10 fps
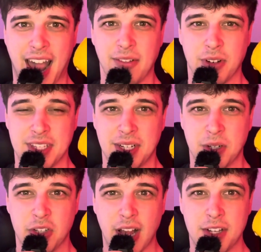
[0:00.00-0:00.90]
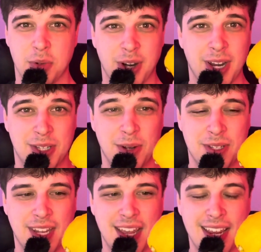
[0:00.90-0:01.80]
every single challenge we're gonna do
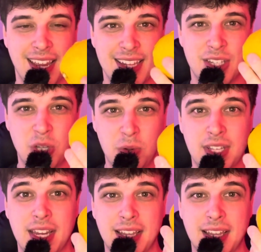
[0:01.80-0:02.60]
today is using